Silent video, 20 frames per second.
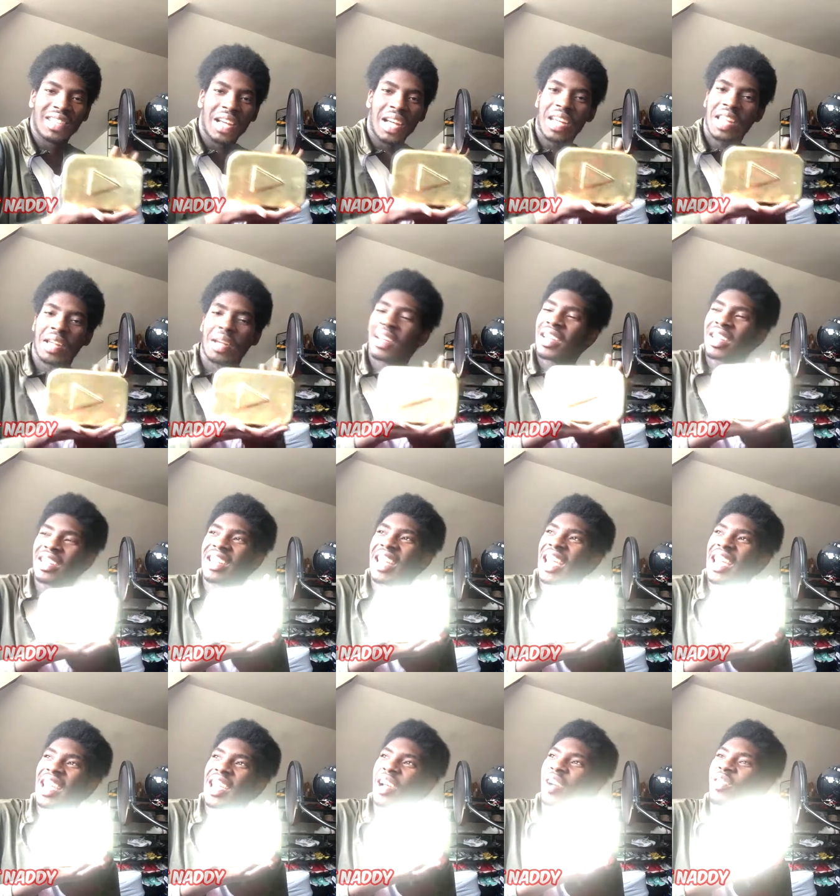I just
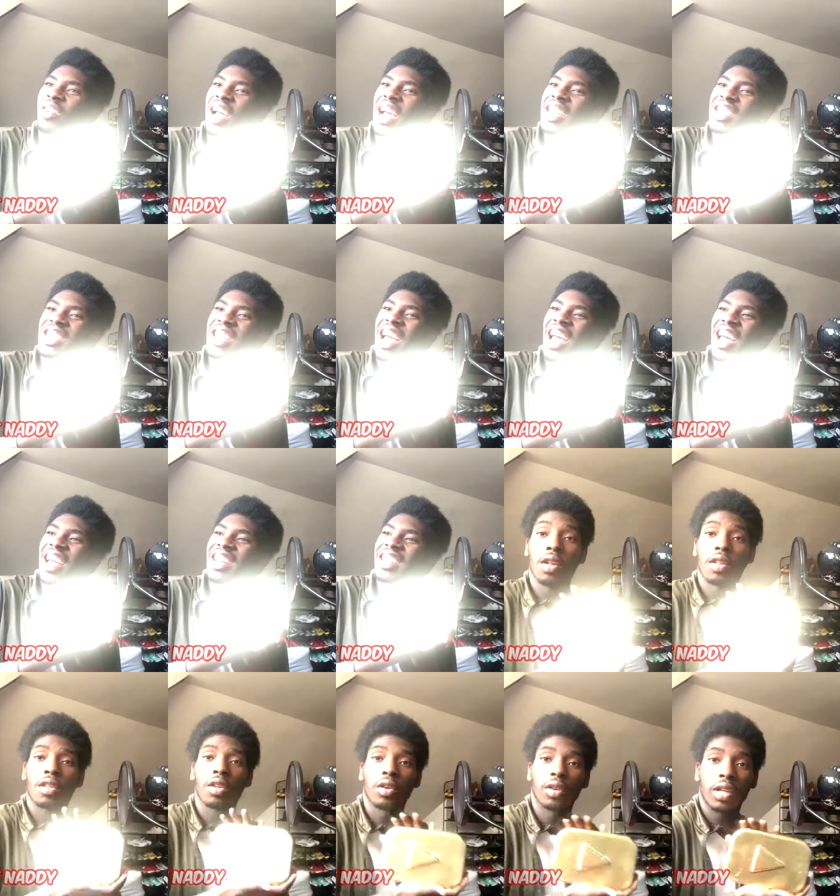can't get over that shine.
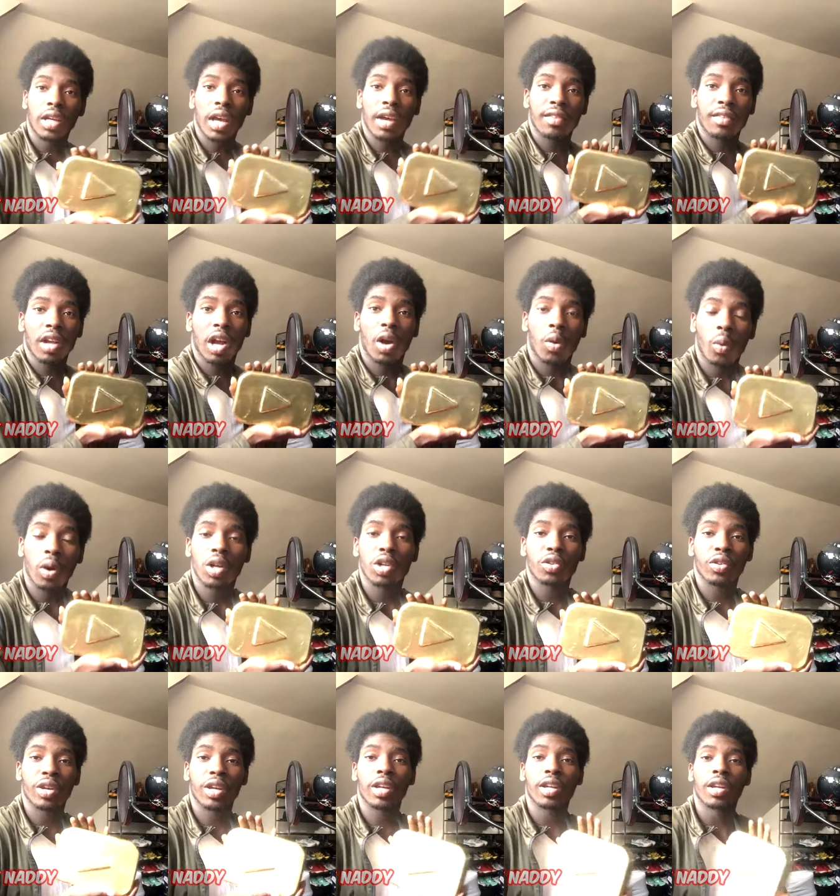So in case y'all
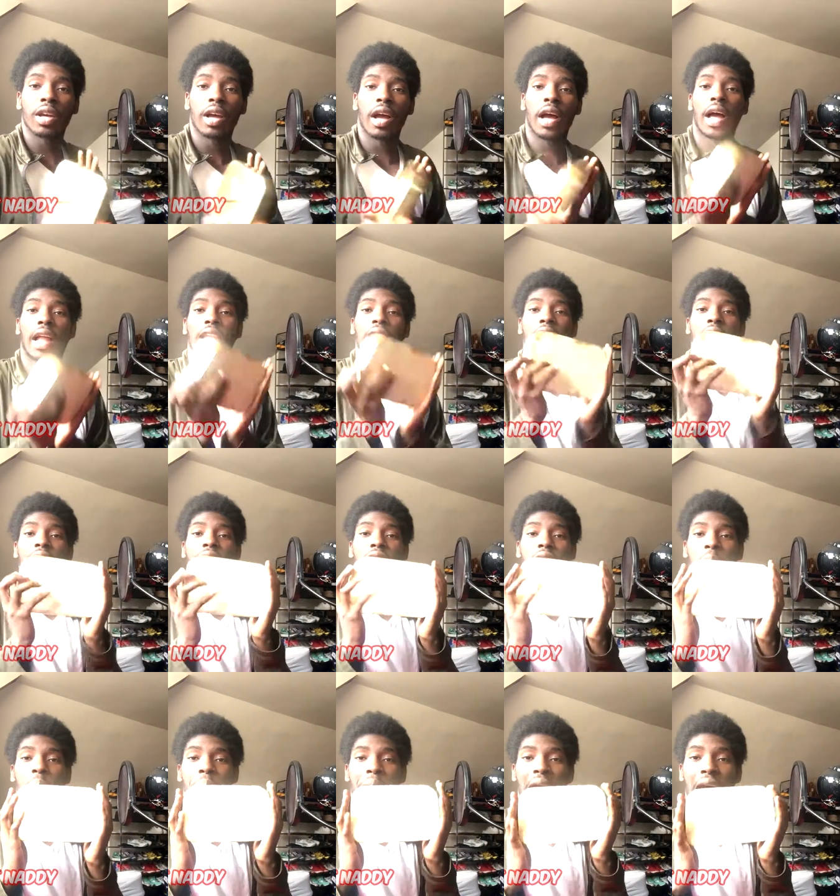wondering, I left
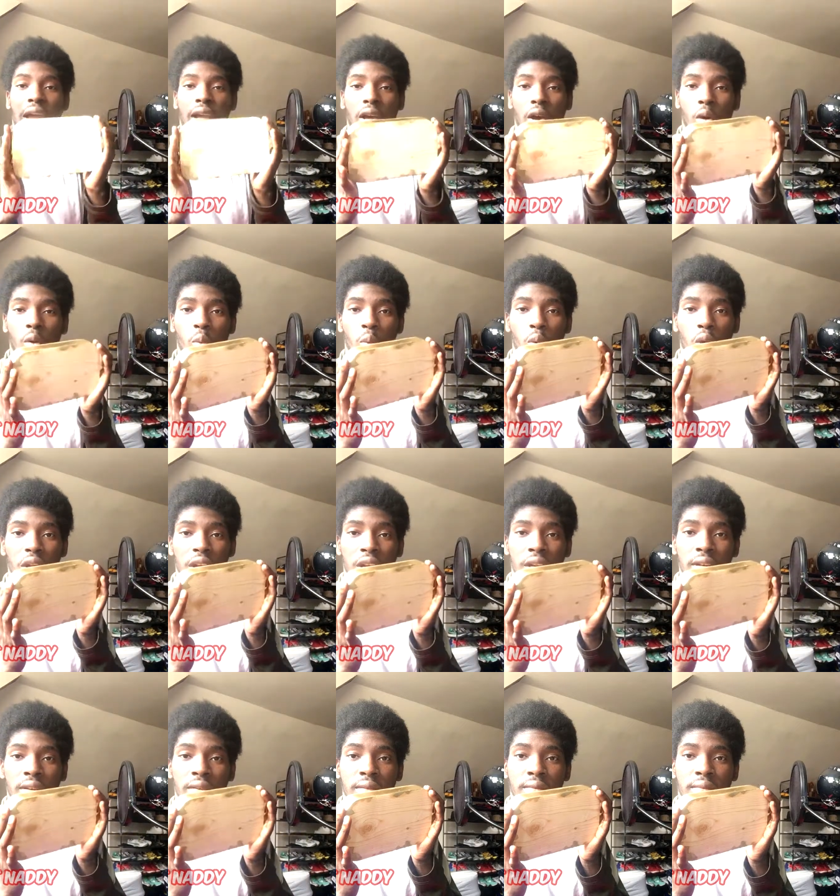the back
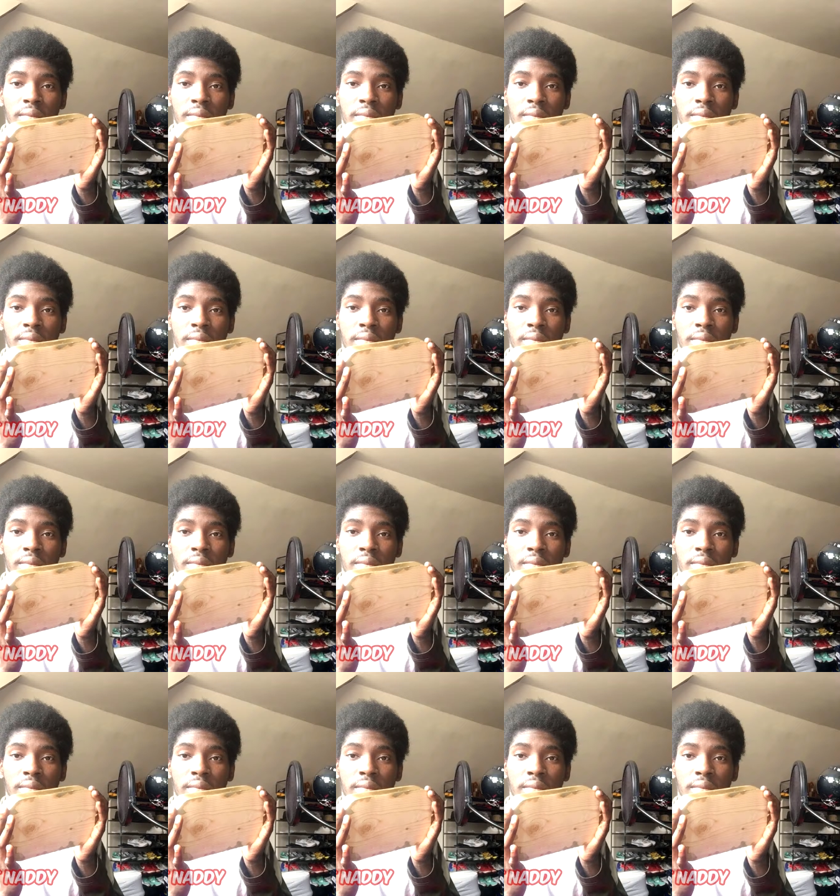wooden,